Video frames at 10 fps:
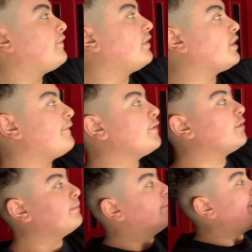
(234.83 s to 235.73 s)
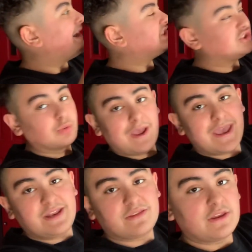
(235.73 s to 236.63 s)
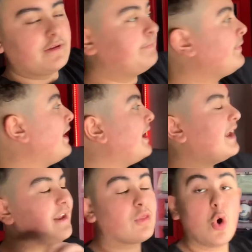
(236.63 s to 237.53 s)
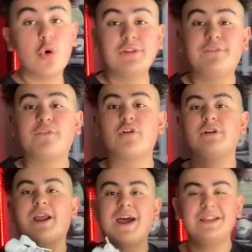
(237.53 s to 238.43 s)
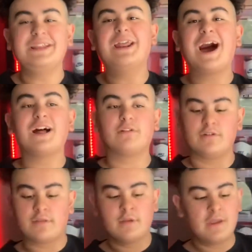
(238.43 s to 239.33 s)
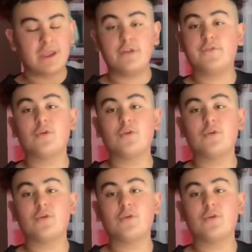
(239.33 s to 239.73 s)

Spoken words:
for itself. You could match this with anything, and it's only for $90. And if you